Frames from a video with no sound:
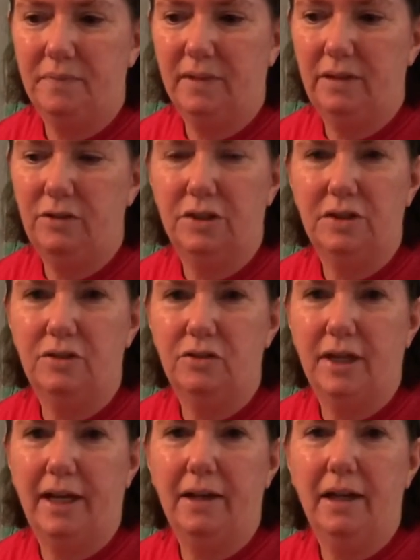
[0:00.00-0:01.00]
just in
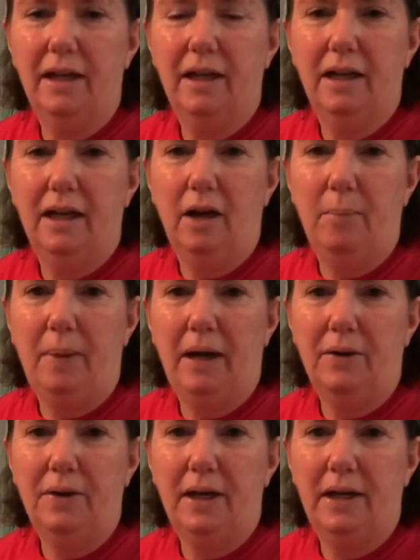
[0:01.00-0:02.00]
chat,
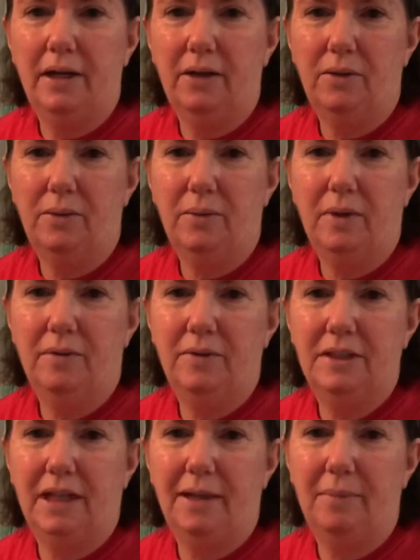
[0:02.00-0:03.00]
about how every
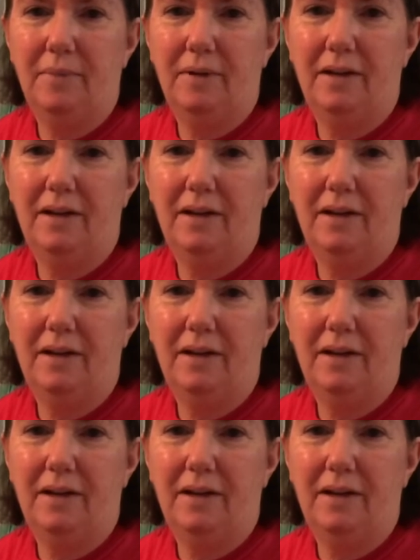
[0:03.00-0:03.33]
time